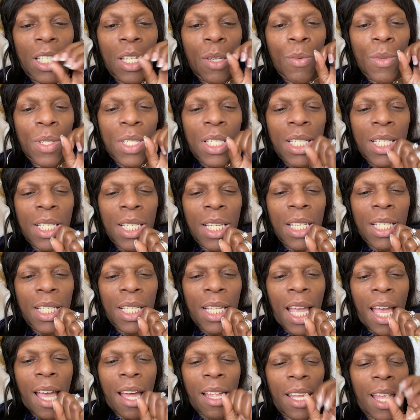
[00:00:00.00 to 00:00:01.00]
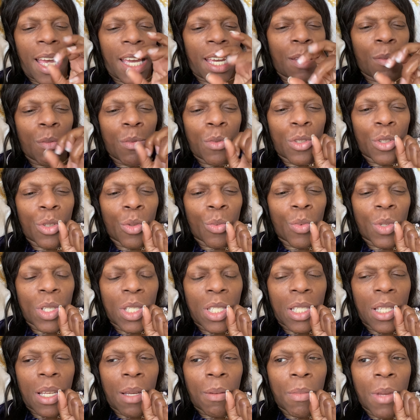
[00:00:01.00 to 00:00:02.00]
he was sitting down like he was doing
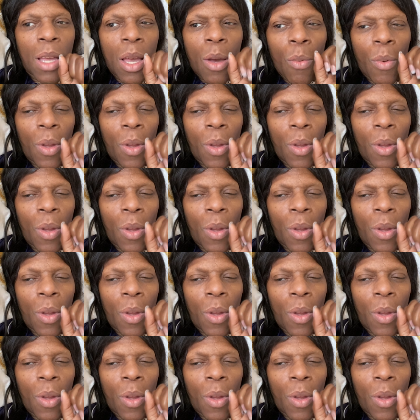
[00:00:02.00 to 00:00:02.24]
something.